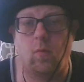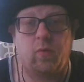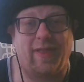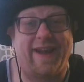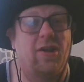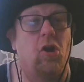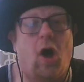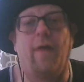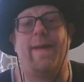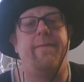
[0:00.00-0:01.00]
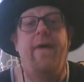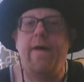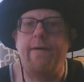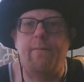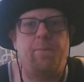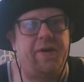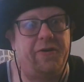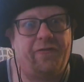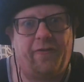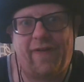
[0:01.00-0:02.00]
would like to call them.
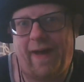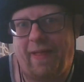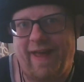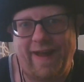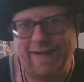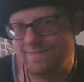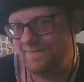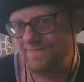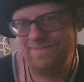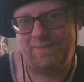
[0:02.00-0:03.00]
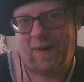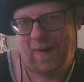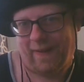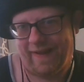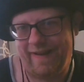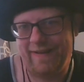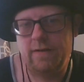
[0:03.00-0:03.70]
Beautiful valet, Paulie.